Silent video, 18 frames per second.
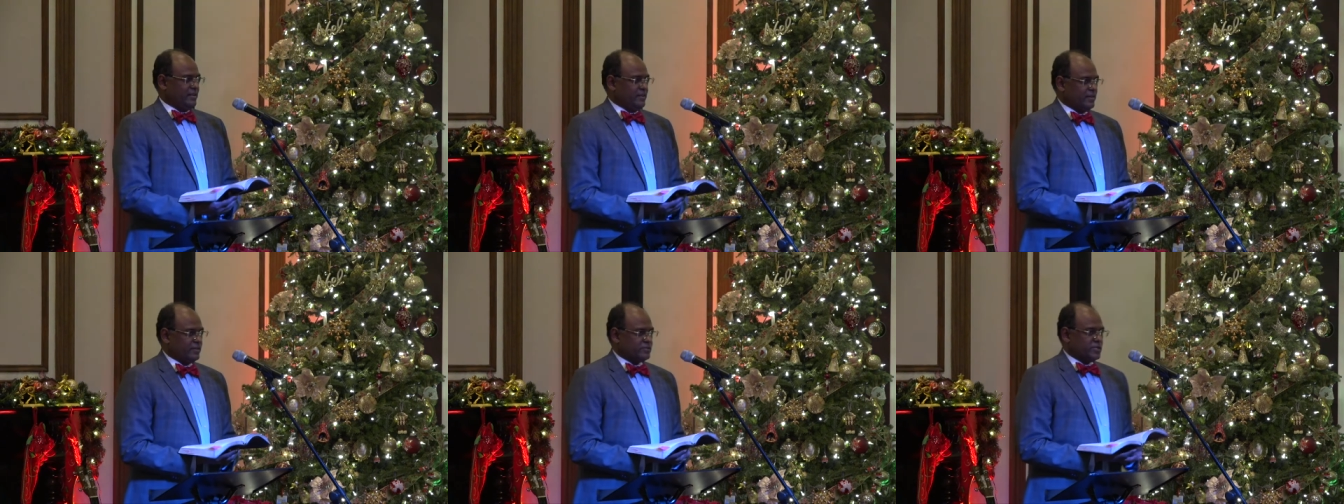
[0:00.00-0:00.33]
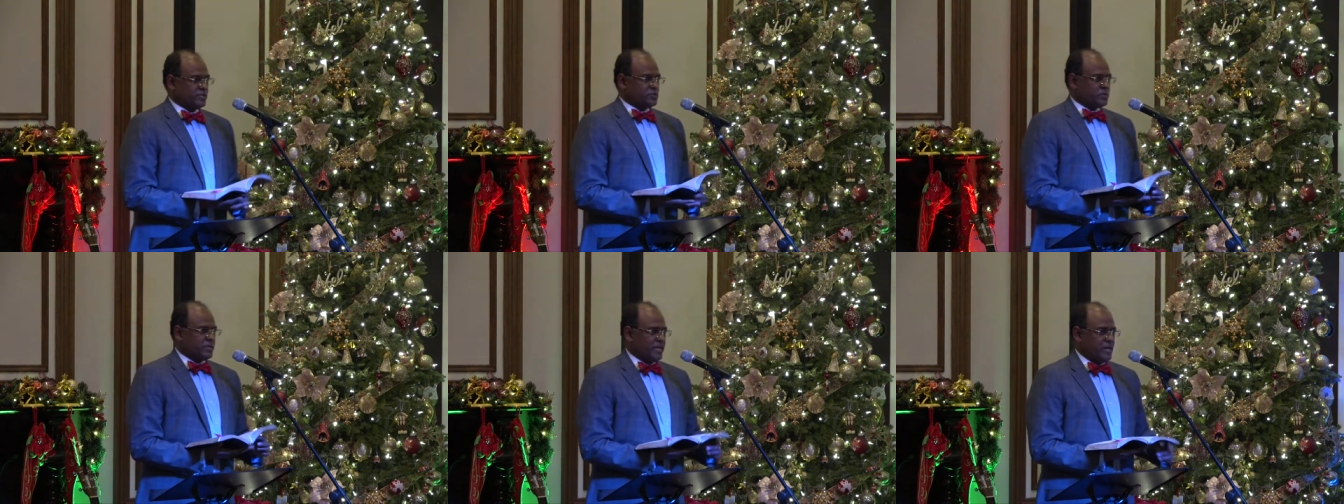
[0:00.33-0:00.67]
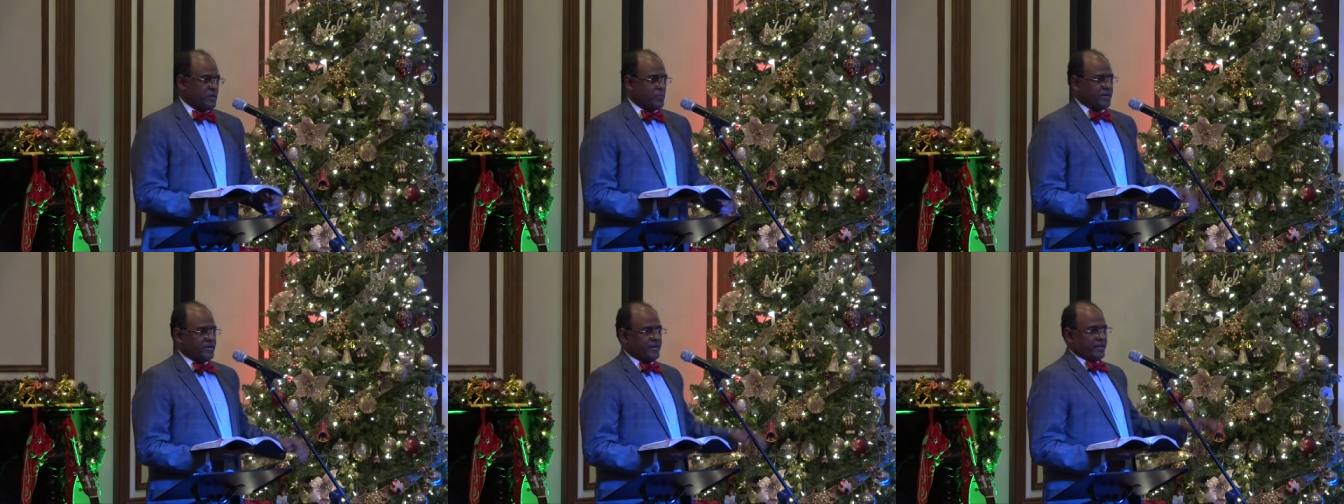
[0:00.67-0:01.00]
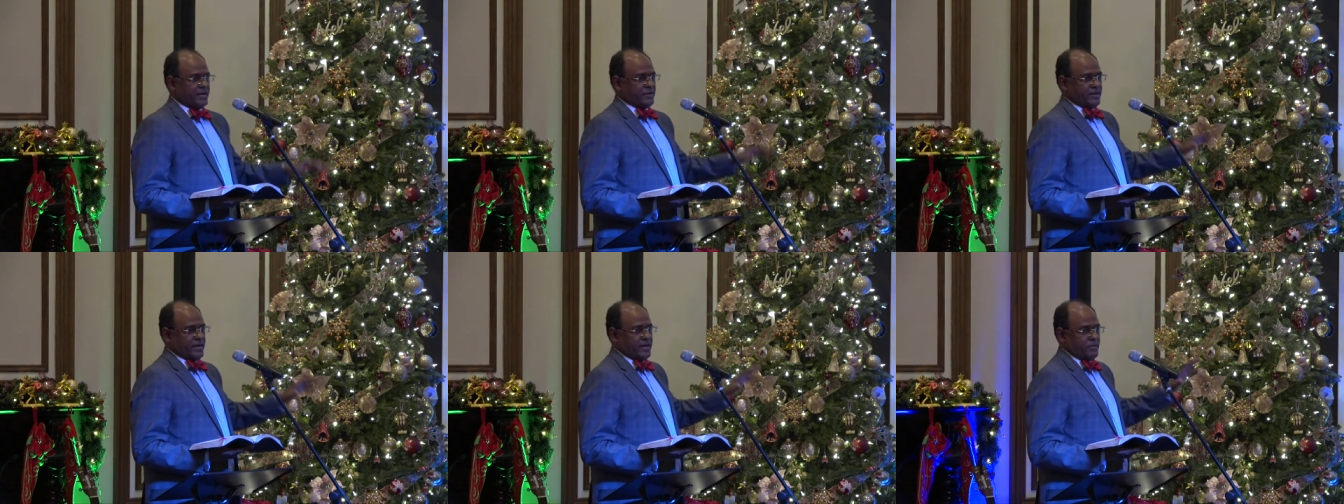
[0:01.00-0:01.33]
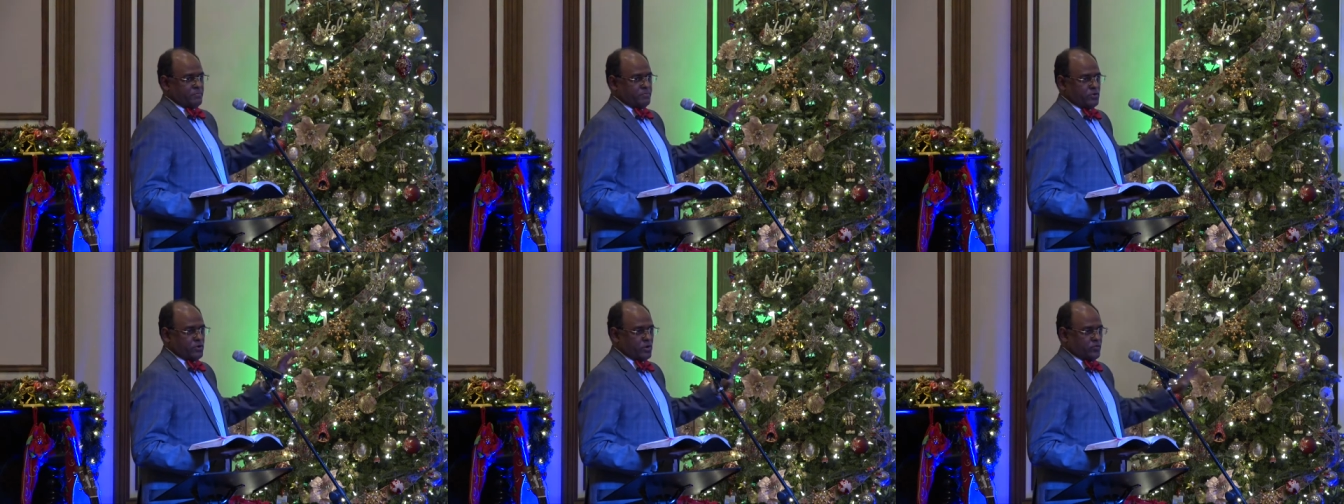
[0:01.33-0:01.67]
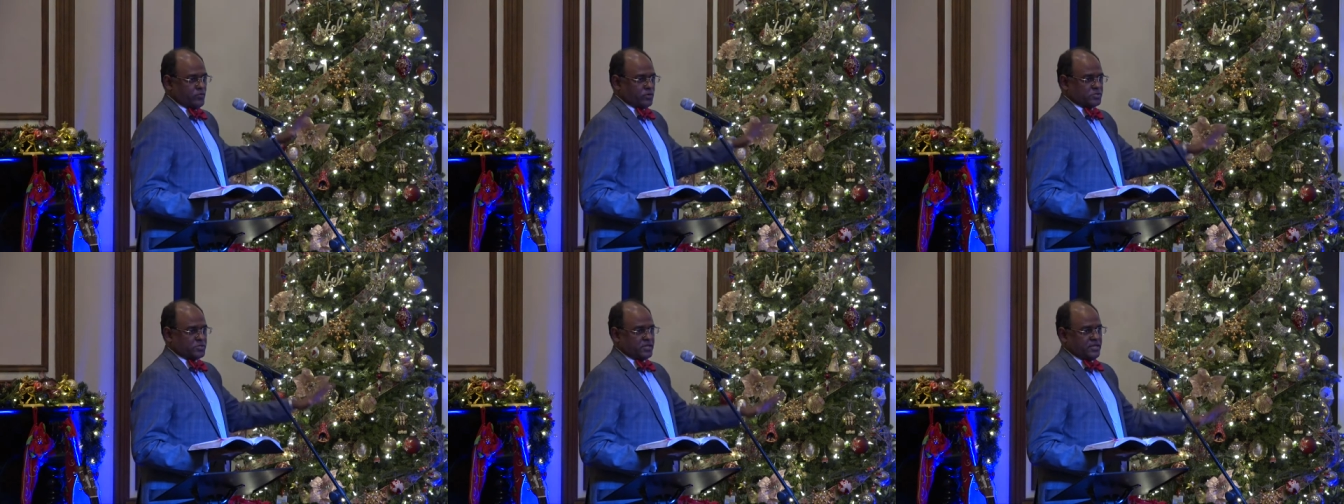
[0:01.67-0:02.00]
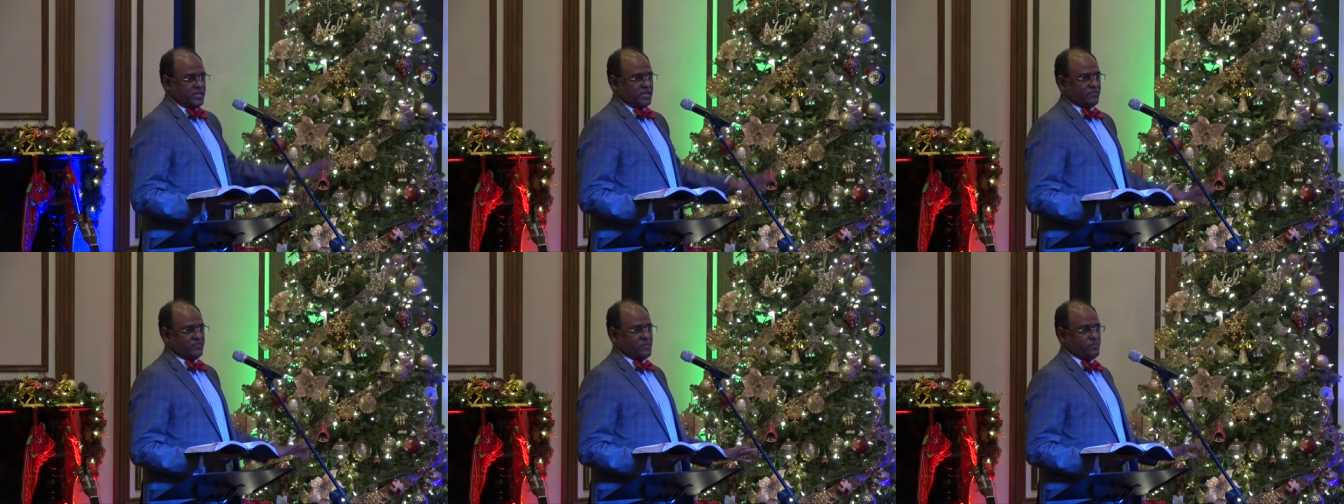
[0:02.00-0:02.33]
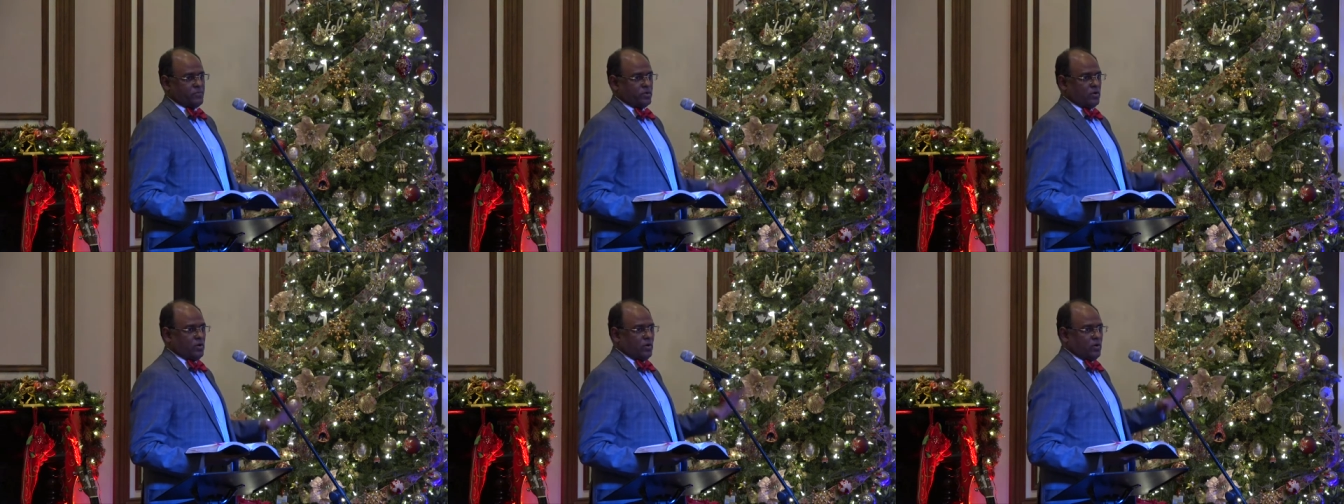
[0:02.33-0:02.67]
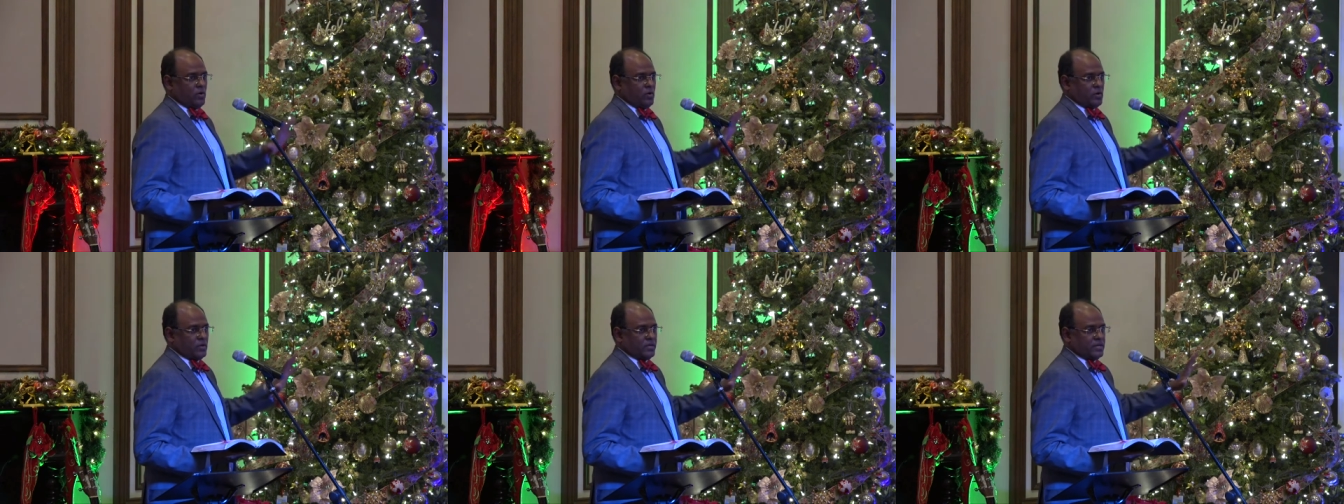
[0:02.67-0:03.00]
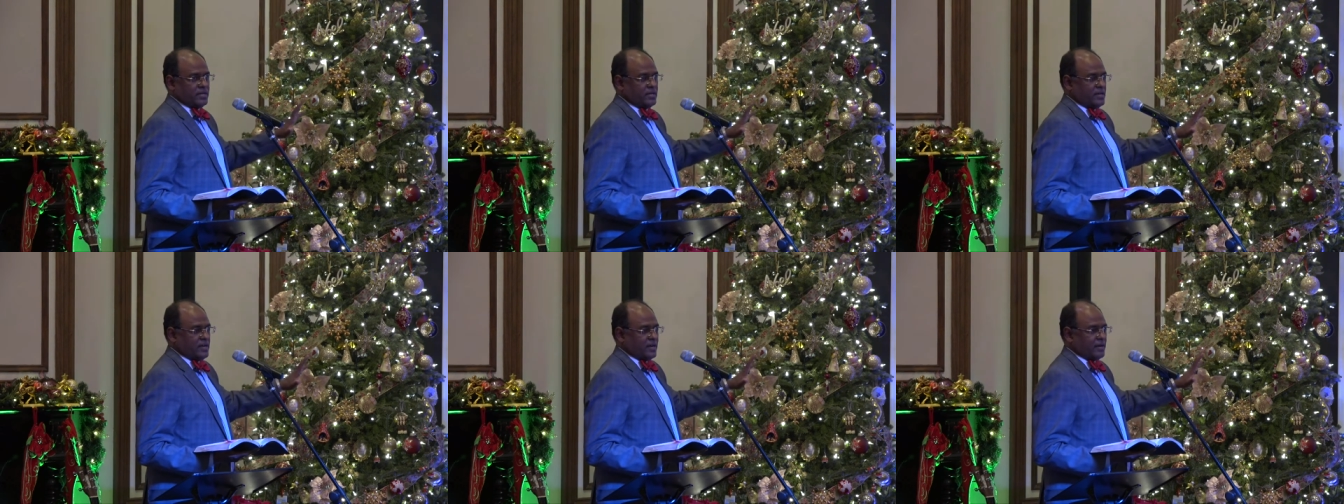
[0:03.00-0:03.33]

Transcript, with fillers: You see, today we decorate a beautiful tree and we put all the